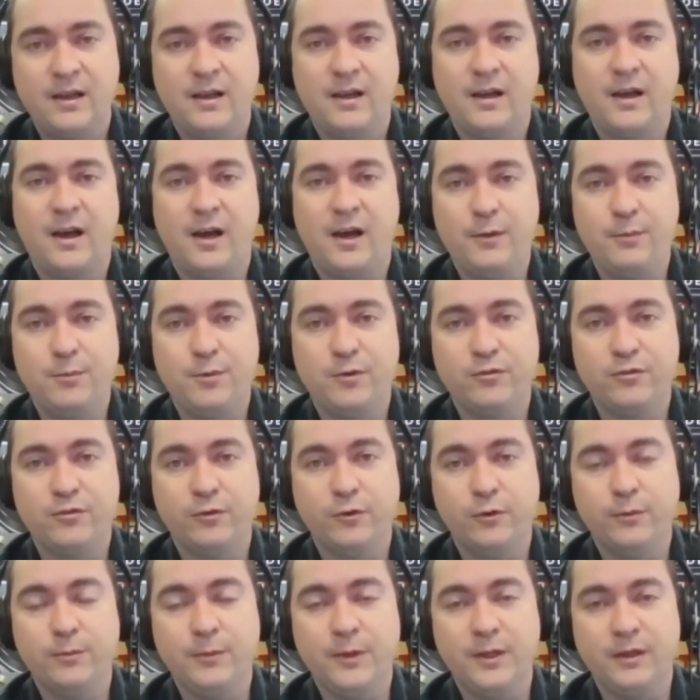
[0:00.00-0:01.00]

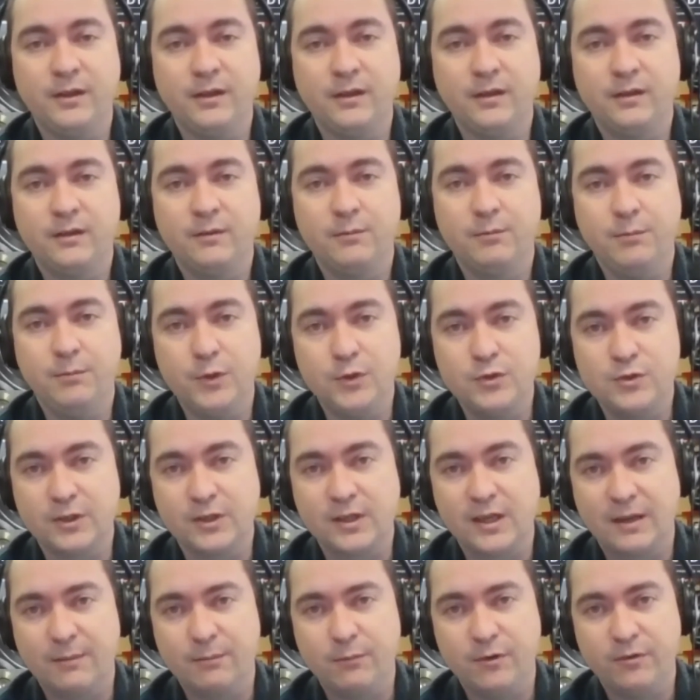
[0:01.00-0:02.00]
high-performing
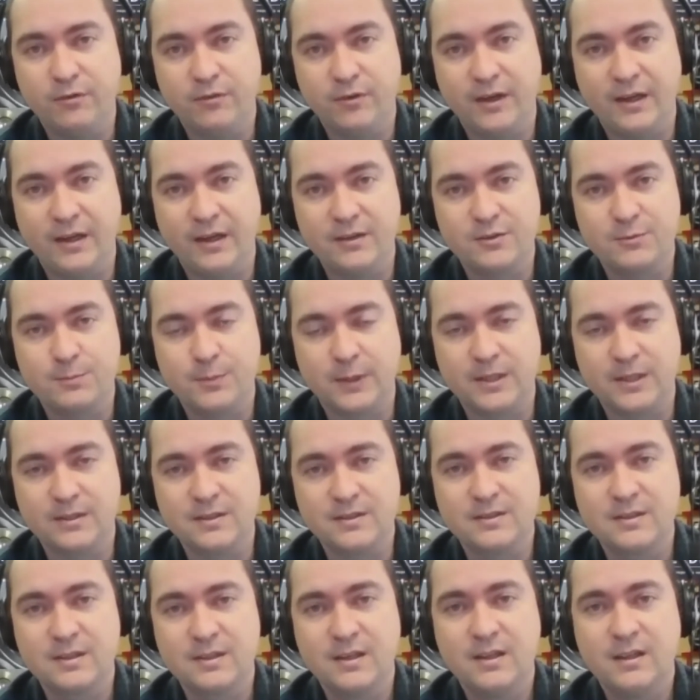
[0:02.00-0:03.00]
musical amplifiers
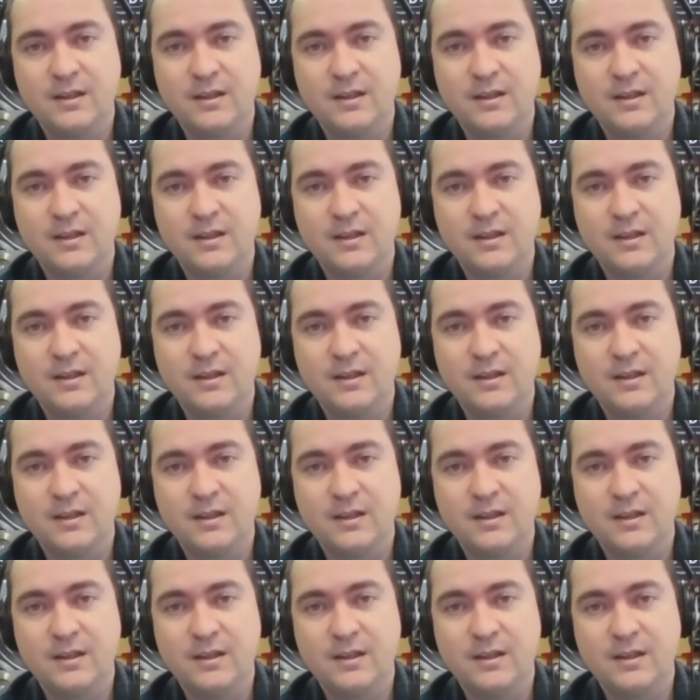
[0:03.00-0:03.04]
because